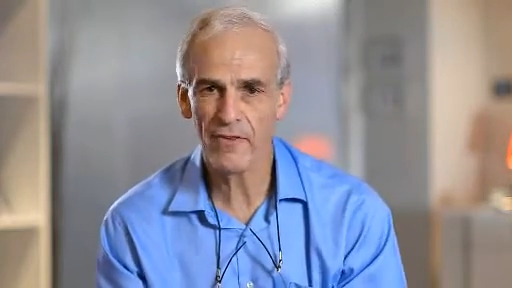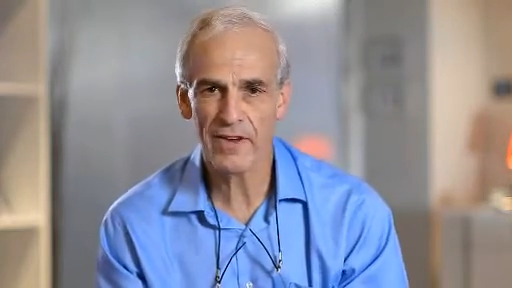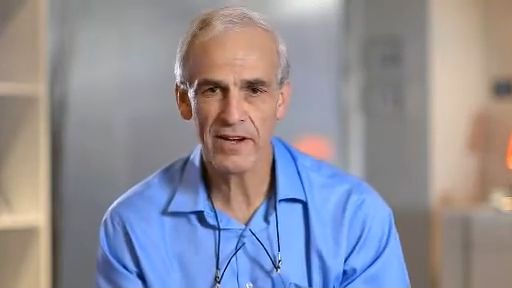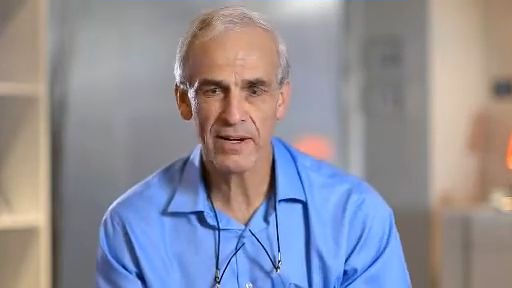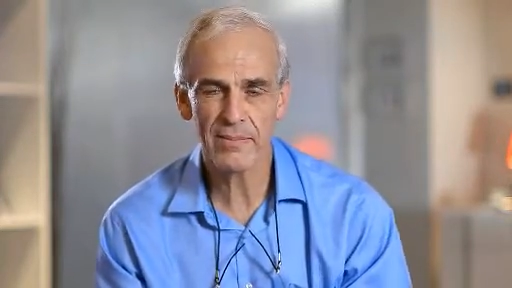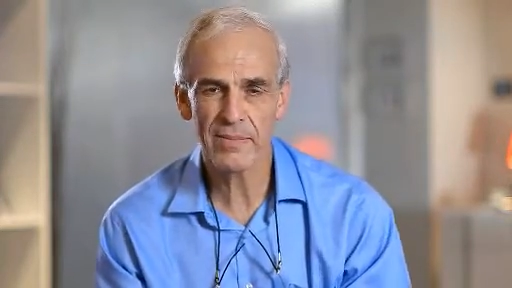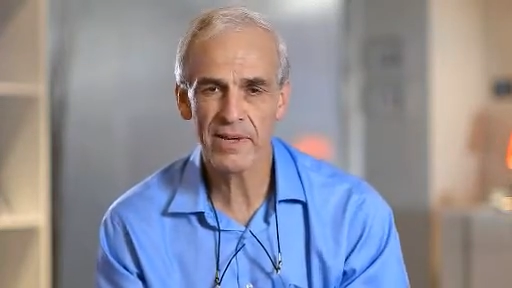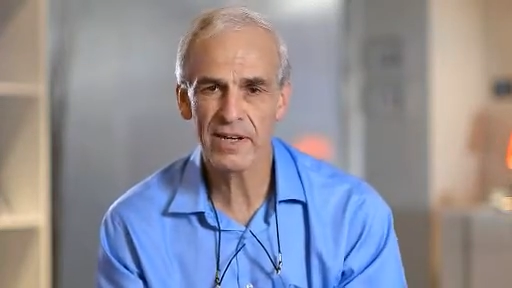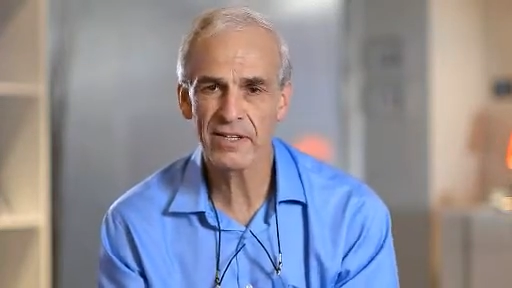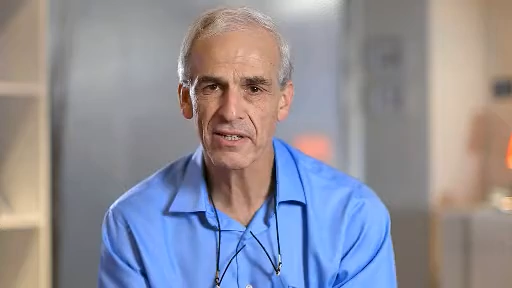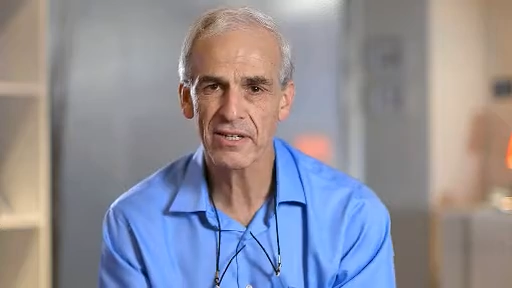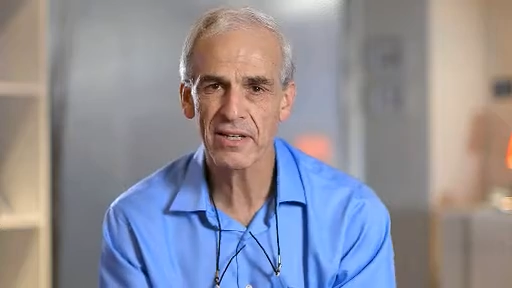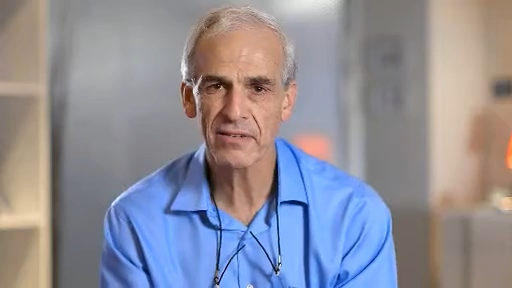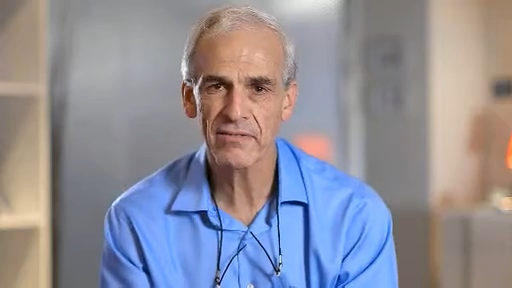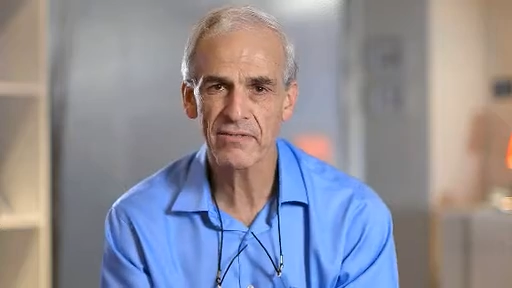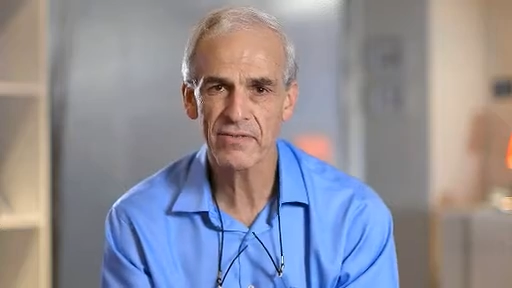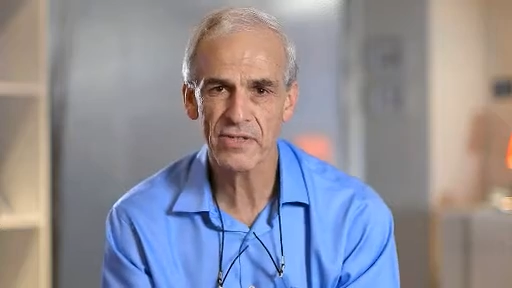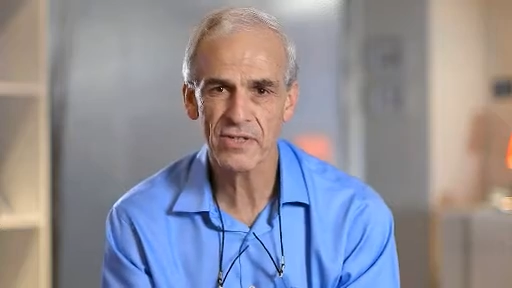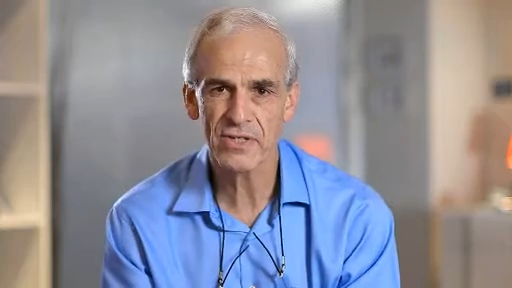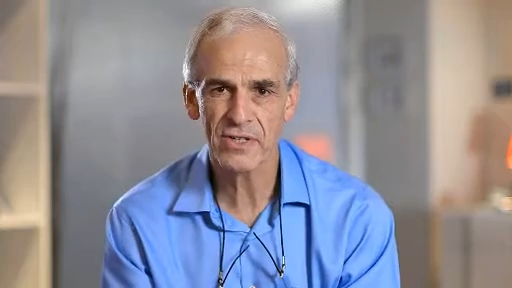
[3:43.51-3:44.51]
fundamental
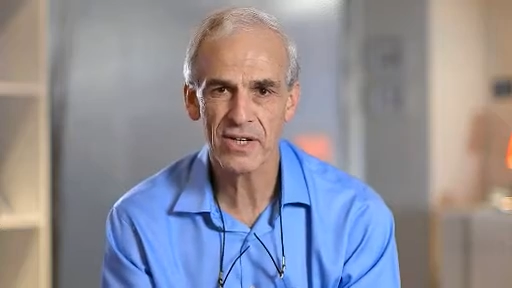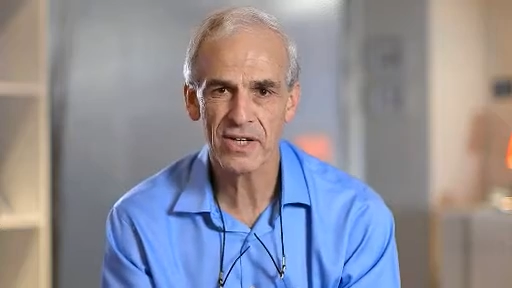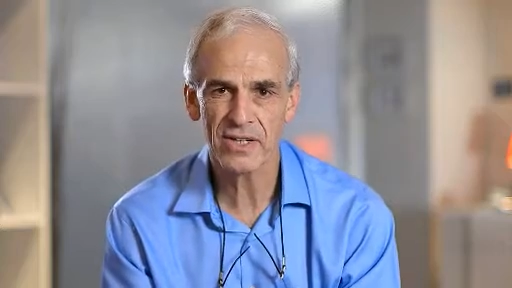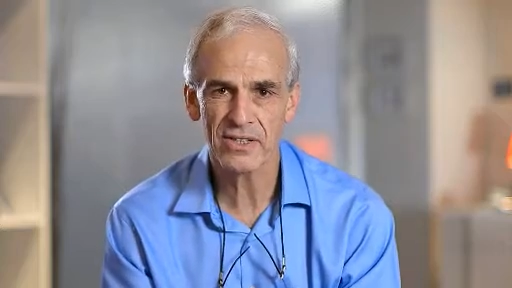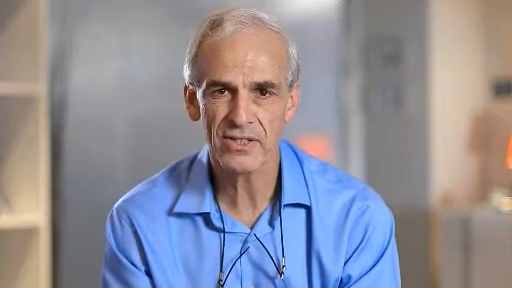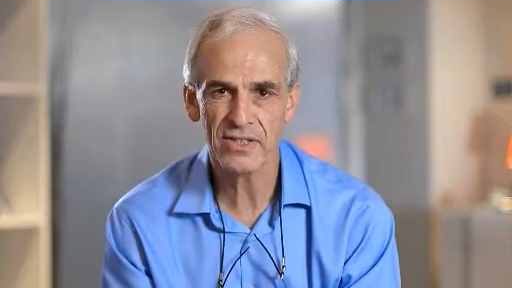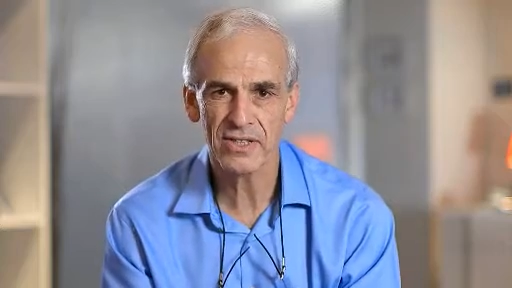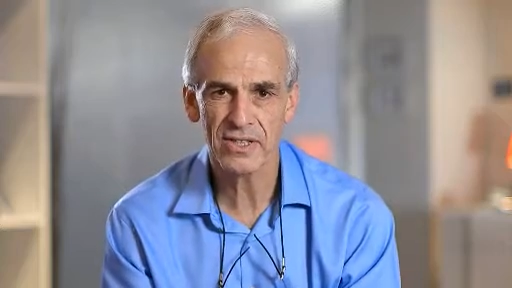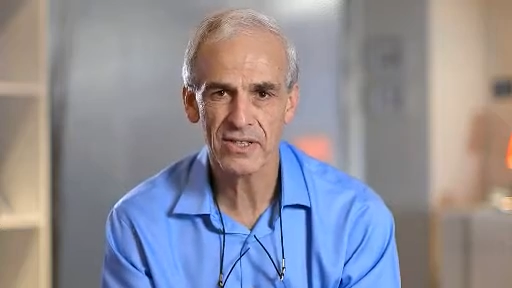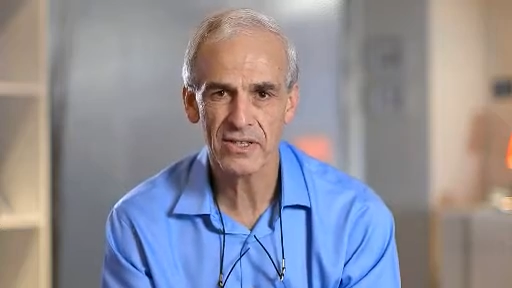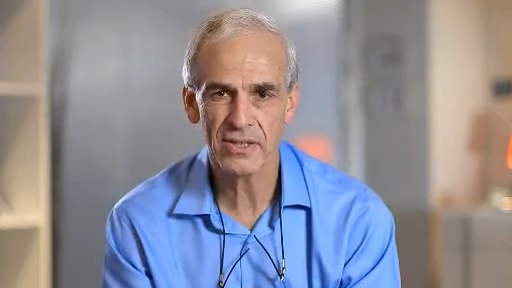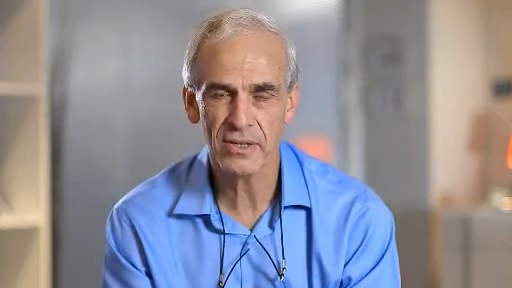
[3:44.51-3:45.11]
infrastructure.